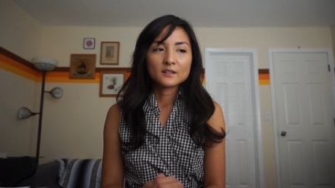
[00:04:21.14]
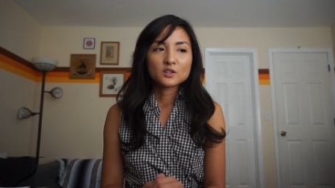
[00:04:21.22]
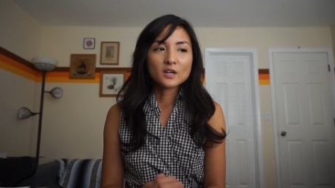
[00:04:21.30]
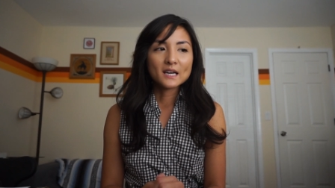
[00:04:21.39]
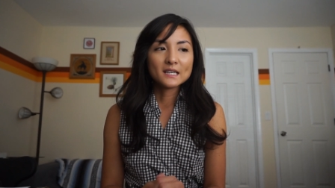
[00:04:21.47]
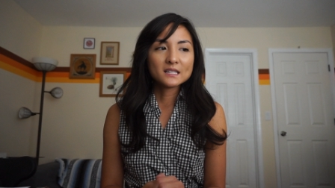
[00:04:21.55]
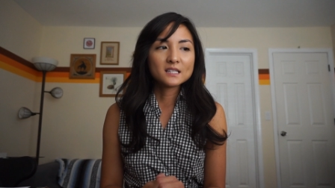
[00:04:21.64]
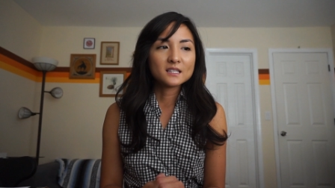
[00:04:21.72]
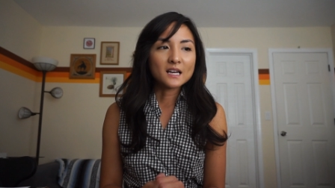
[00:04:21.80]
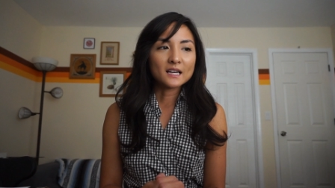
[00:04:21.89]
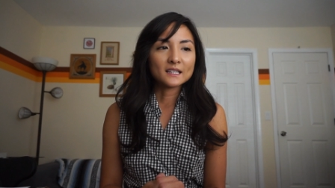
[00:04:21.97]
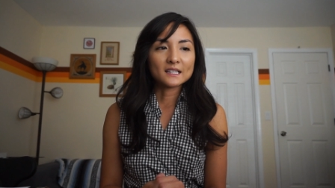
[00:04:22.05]
Trying to
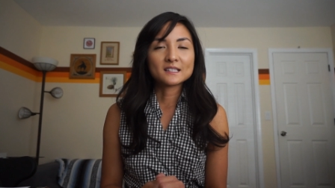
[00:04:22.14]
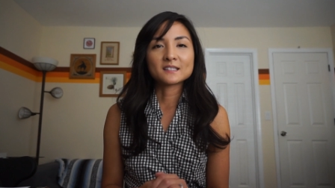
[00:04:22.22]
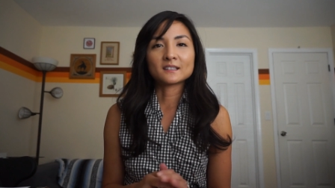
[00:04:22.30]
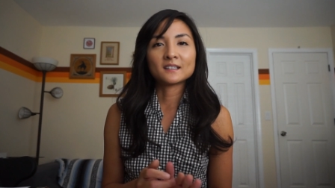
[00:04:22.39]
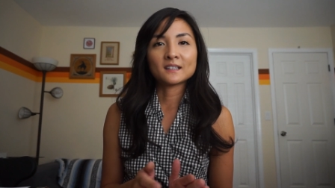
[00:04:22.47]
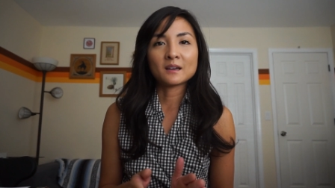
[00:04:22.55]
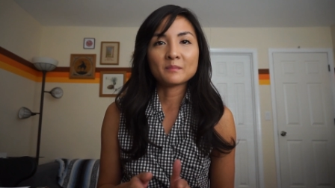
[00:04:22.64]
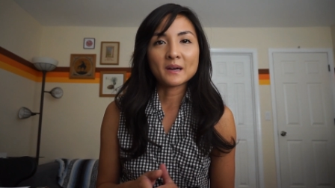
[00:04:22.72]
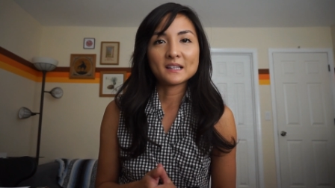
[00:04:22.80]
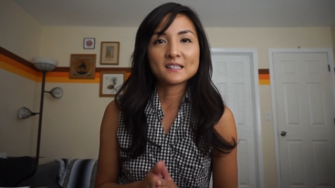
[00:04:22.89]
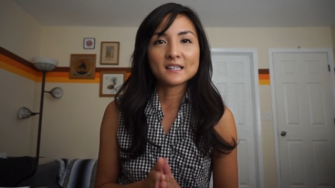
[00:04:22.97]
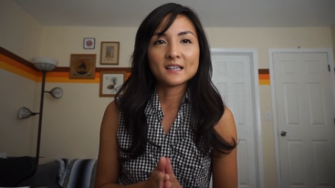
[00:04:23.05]
not get stuck in that
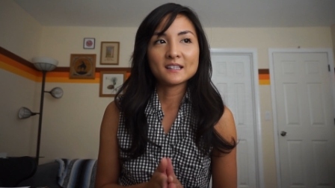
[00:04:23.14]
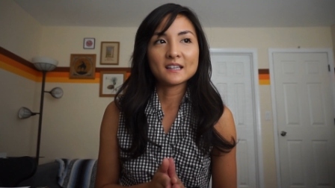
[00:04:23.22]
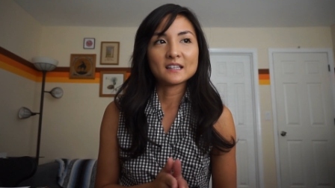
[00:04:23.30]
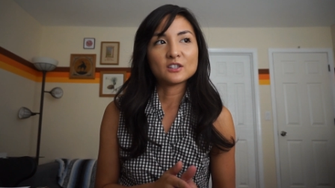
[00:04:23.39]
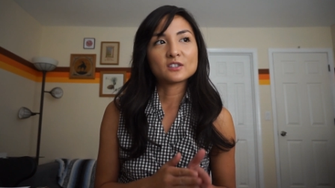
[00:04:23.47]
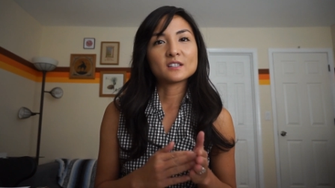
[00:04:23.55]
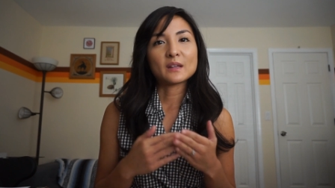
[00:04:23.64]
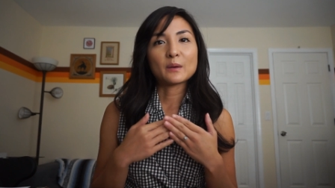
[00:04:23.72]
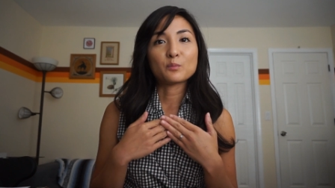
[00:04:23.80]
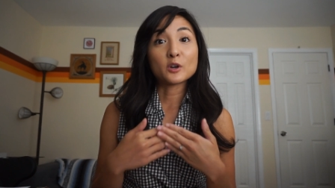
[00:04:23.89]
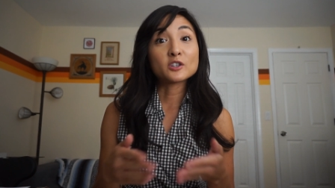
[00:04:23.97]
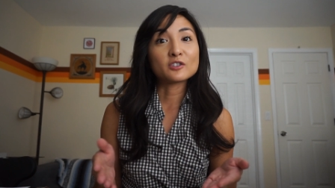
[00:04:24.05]
mindset and just
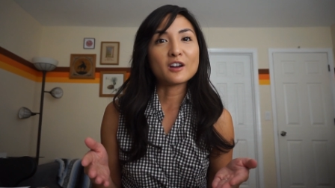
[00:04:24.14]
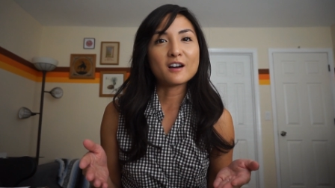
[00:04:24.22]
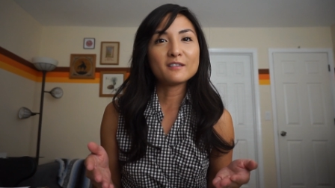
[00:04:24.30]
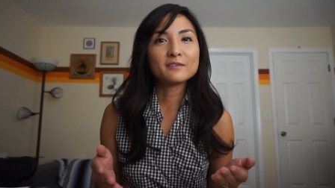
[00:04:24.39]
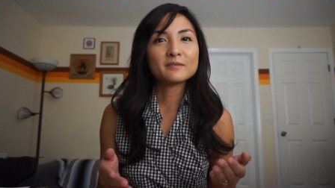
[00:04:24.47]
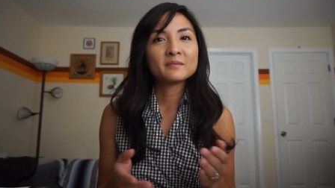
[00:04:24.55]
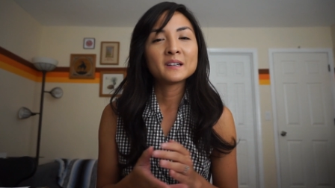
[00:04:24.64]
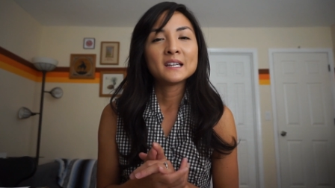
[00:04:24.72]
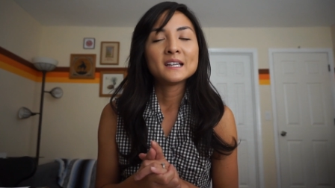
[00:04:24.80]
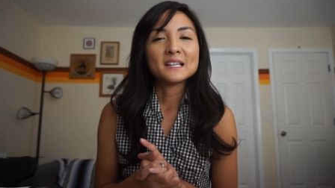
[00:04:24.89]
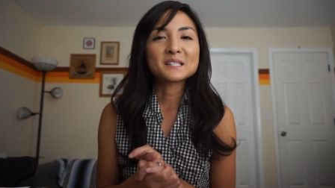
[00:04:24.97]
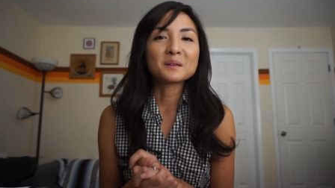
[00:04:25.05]
like brush it off
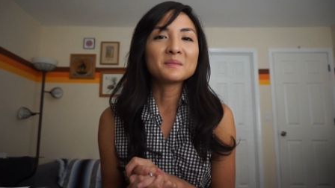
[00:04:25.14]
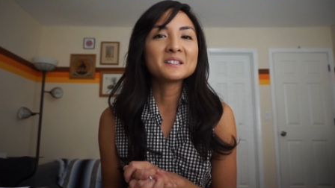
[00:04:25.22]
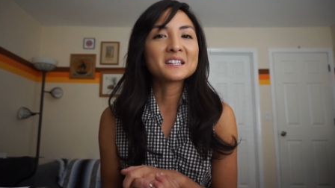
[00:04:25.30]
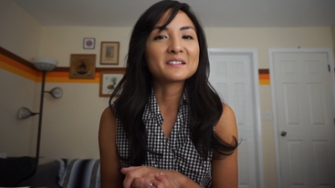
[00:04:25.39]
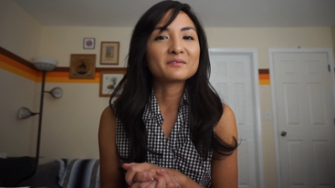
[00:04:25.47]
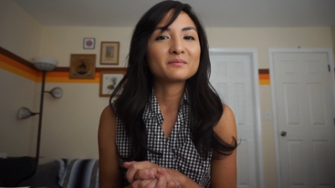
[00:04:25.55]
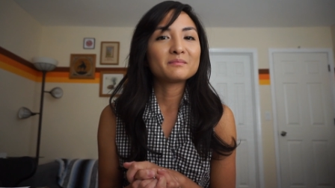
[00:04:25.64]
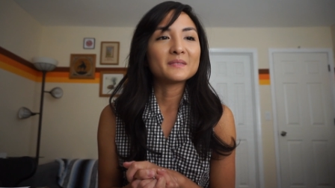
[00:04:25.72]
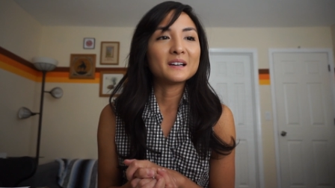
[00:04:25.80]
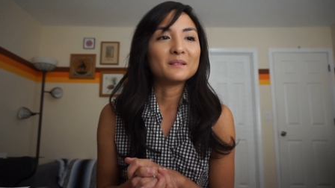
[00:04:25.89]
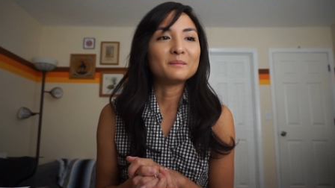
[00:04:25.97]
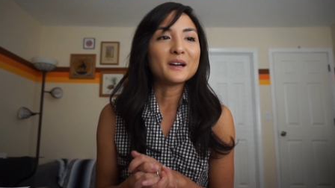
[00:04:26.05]
is something that
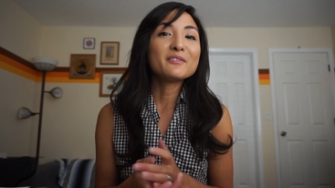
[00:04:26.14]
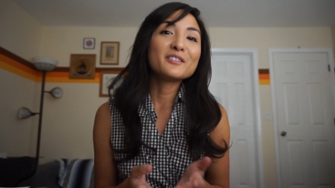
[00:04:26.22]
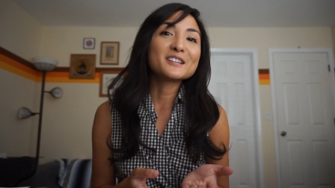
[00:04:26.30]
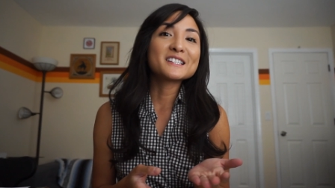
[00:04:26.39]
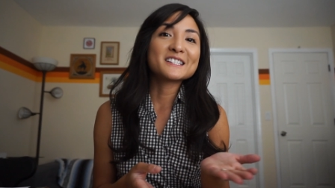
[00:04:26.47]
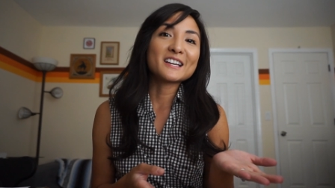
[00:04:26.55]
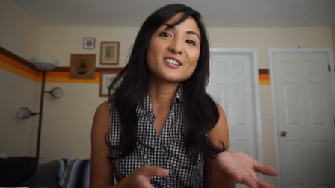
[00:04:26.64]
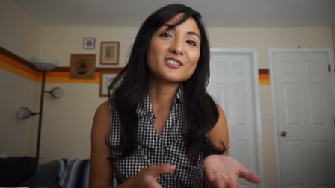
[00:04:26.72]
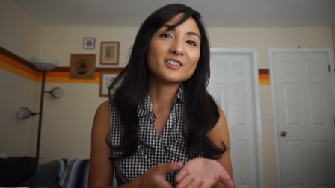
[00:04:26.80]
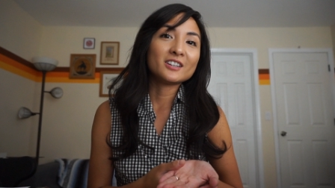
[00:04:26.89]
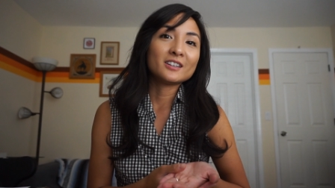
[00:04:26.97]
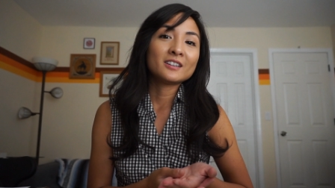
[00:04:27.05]
my fiance's
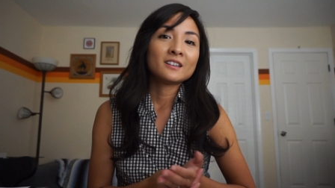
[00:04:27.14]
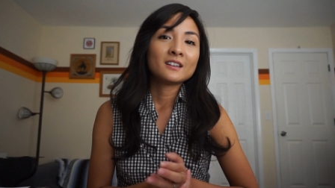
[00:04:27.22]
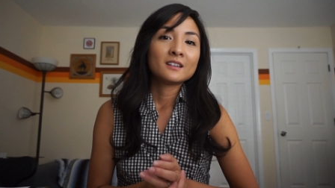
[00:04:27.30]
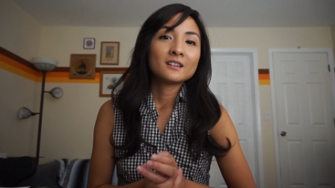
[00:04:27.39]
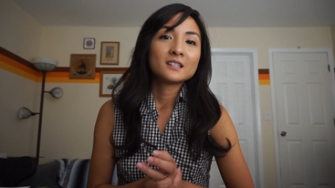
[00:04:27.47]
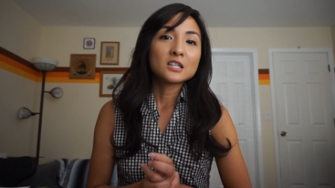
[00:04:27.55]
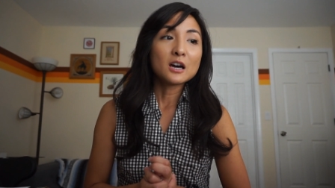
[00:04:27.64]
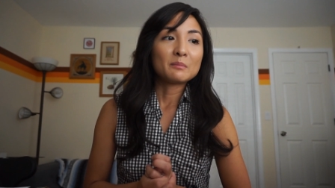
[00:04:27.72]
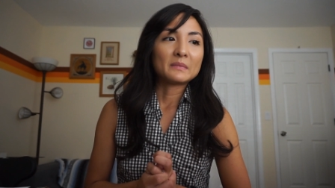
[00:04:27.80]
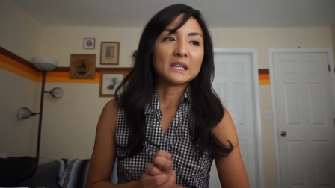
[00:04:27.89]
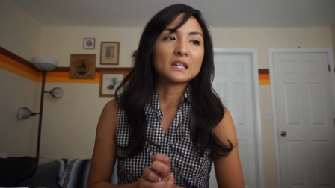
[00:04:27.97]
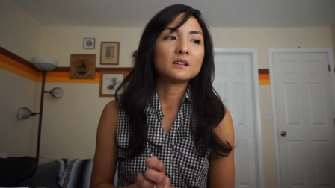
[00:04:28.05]
actually taught
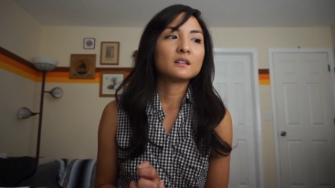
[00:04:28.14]
me.